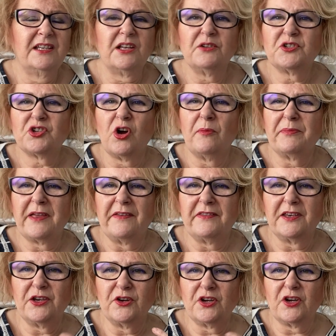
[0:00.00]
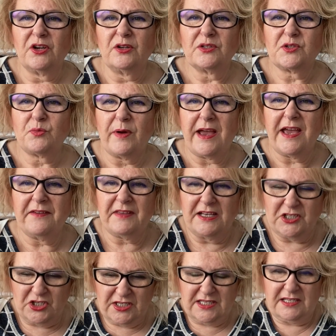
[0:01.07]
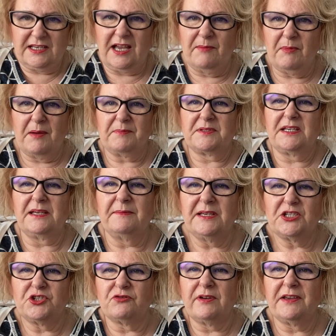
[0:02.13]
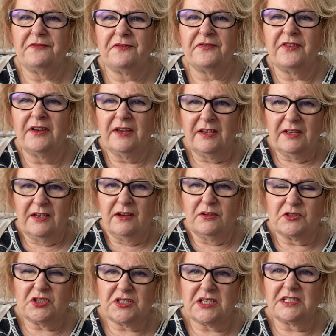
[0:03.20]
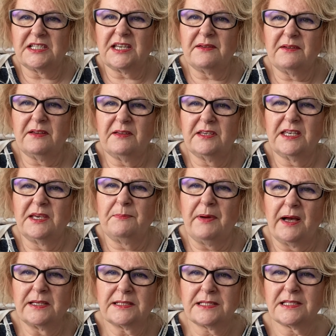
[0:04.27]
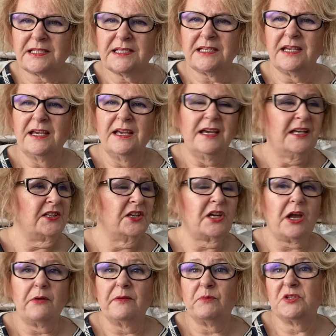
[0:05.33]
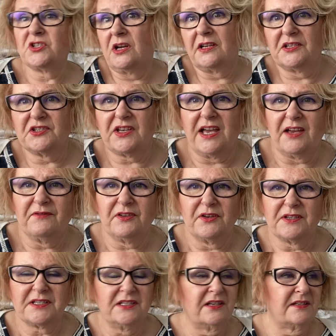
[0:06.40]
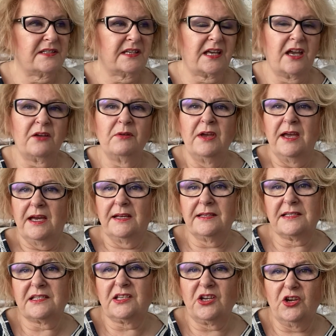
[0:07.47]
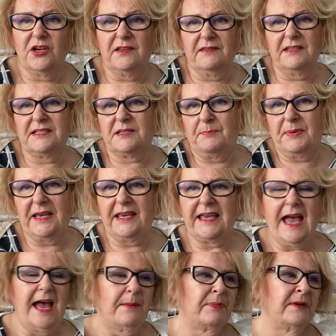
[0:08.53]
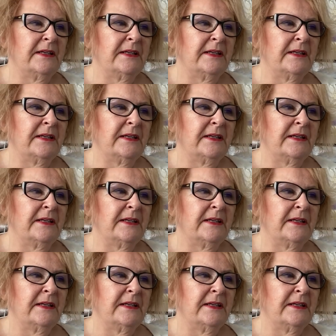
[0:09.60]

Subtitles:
top that the young girls wear that just come up to your midriff, just under your bust, and you go, which I used to have years and years ago, and a skirt, and there's a big gap.